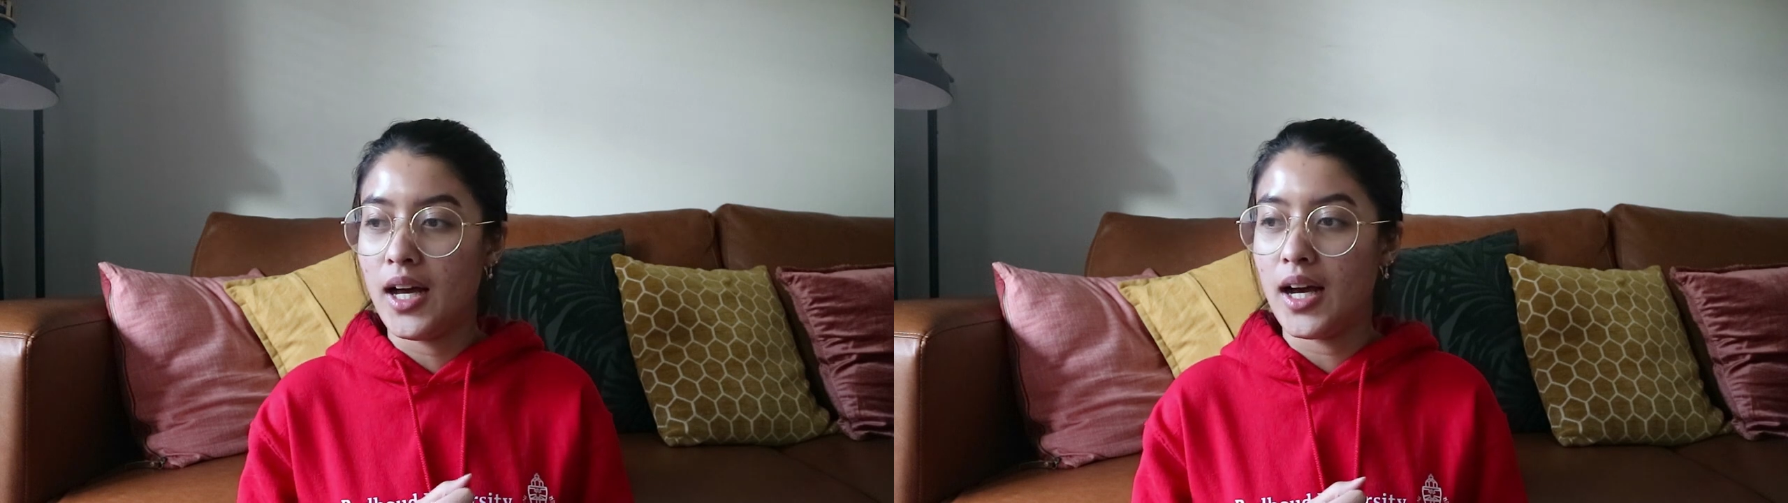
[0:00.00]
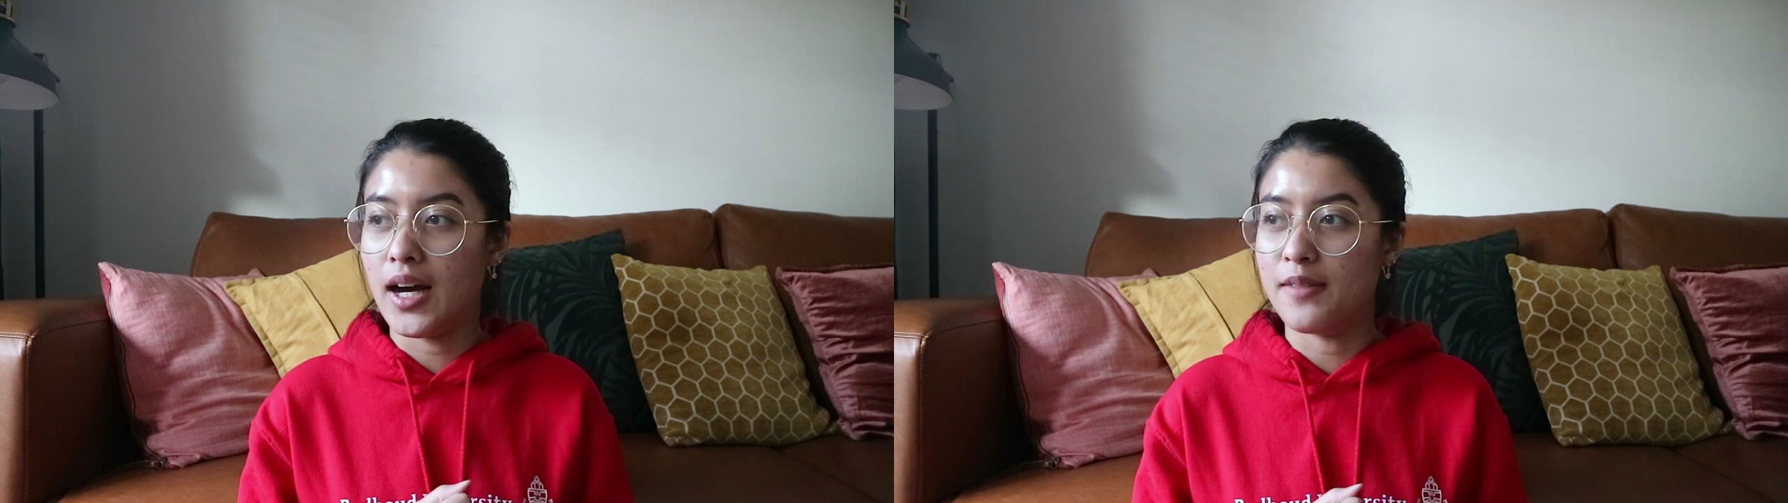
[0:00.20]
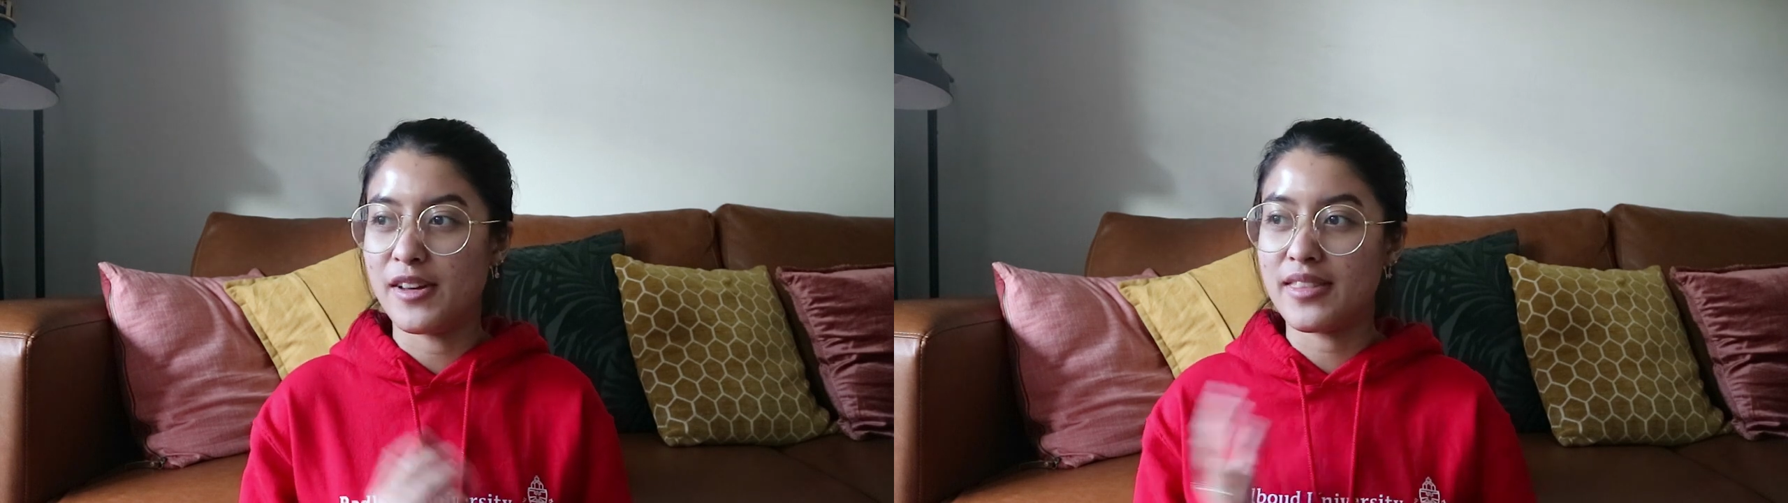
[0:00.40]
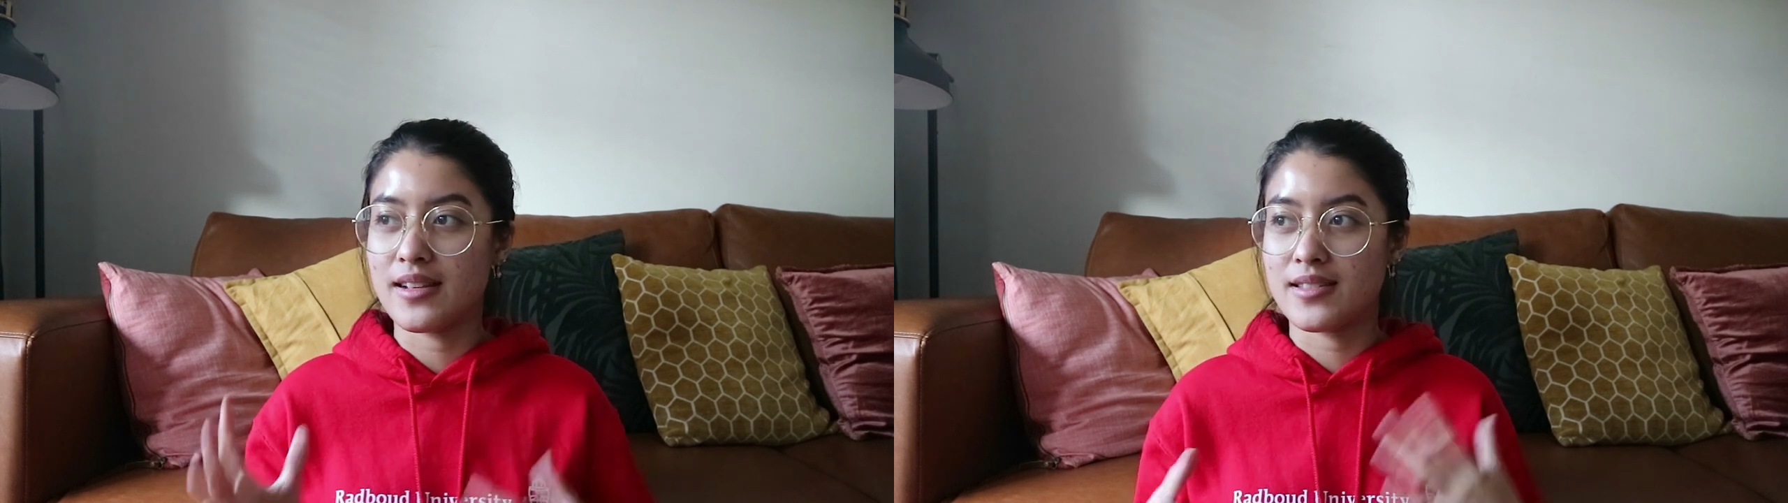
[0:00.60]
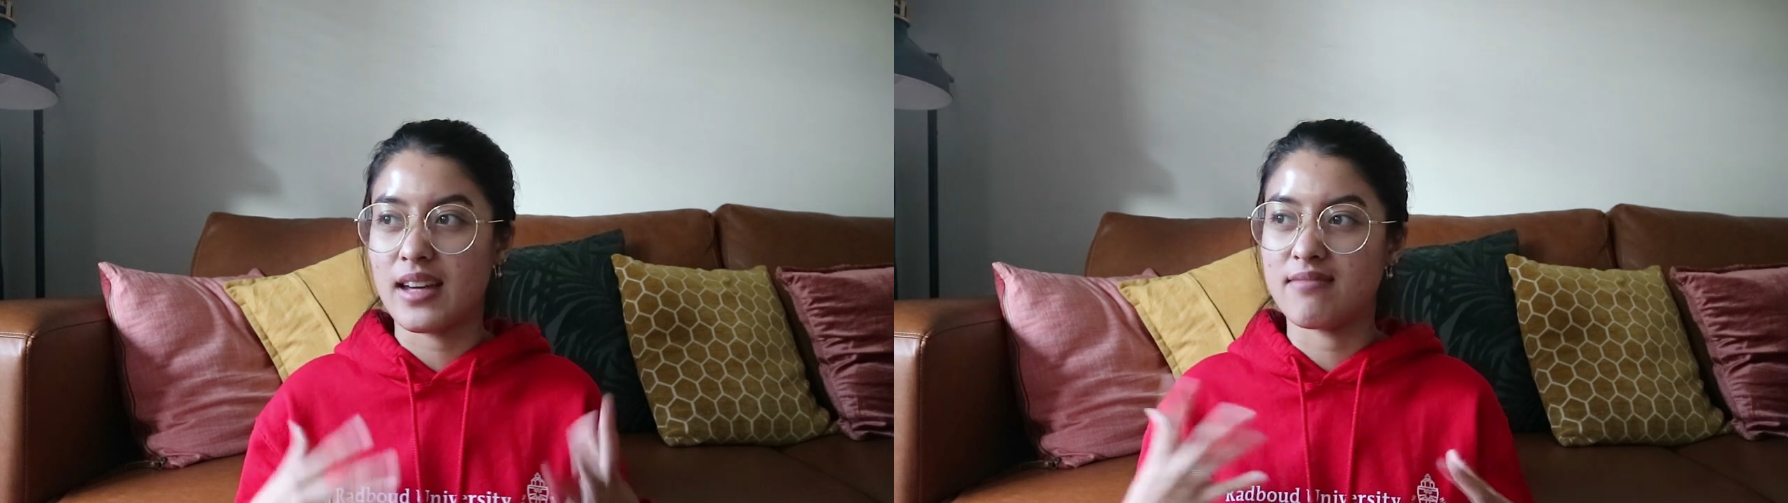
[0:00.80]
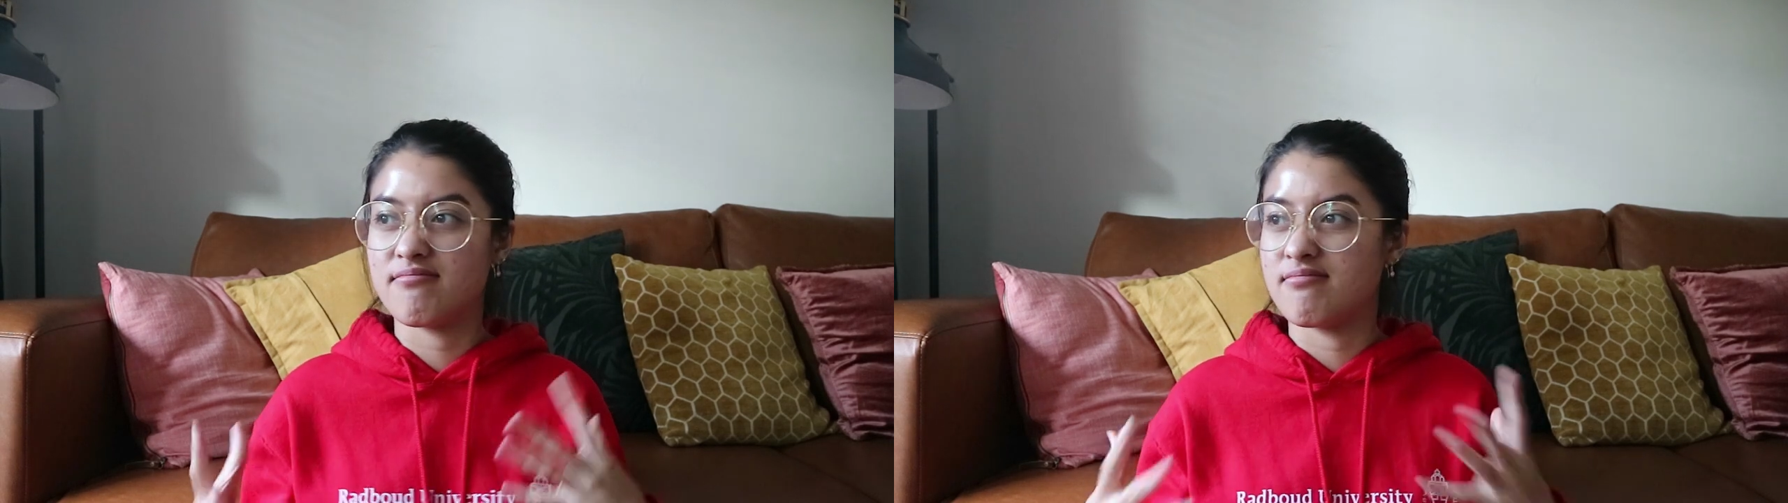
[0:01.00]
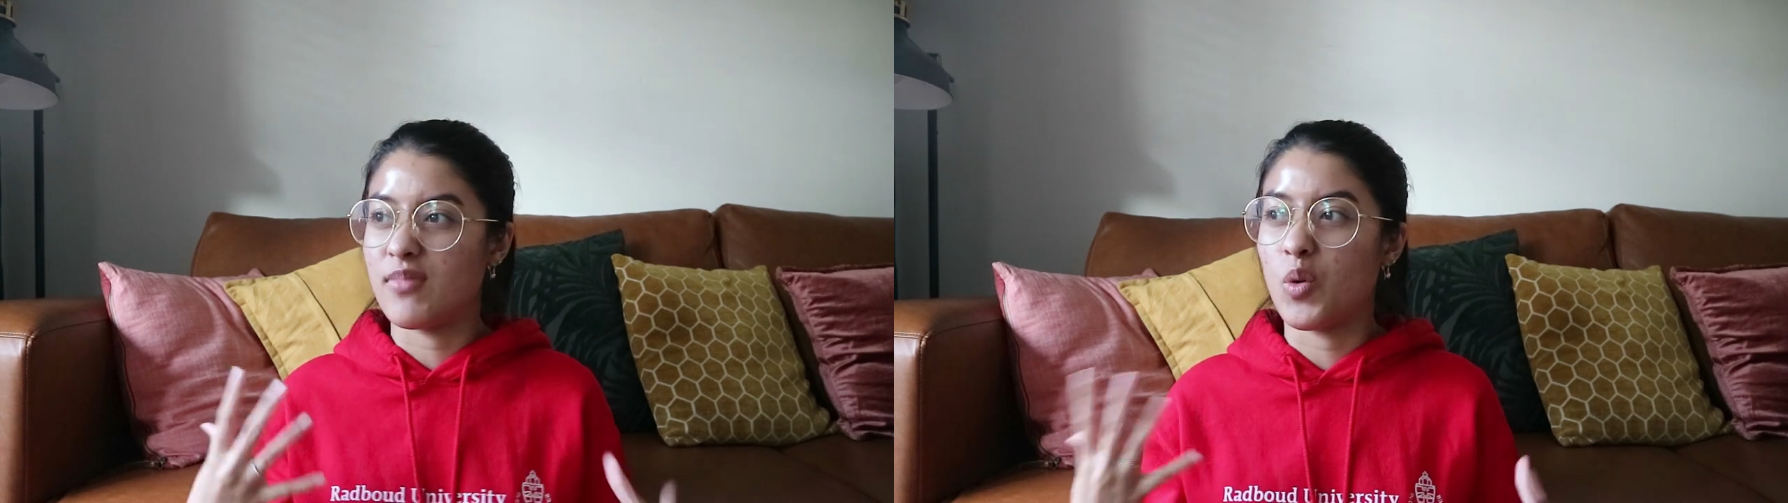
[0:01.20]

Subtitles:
when things get